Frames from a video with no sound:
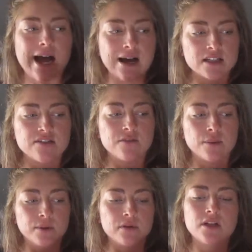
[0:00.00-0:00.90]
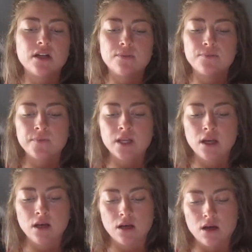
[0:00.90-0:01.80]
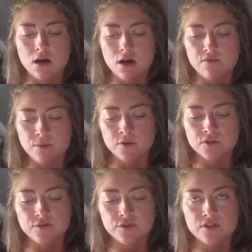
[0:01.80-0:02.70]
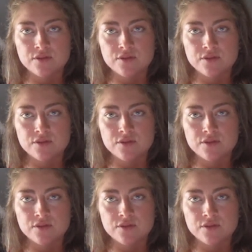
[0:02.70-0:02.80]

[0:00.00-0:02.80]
active ability from those foods.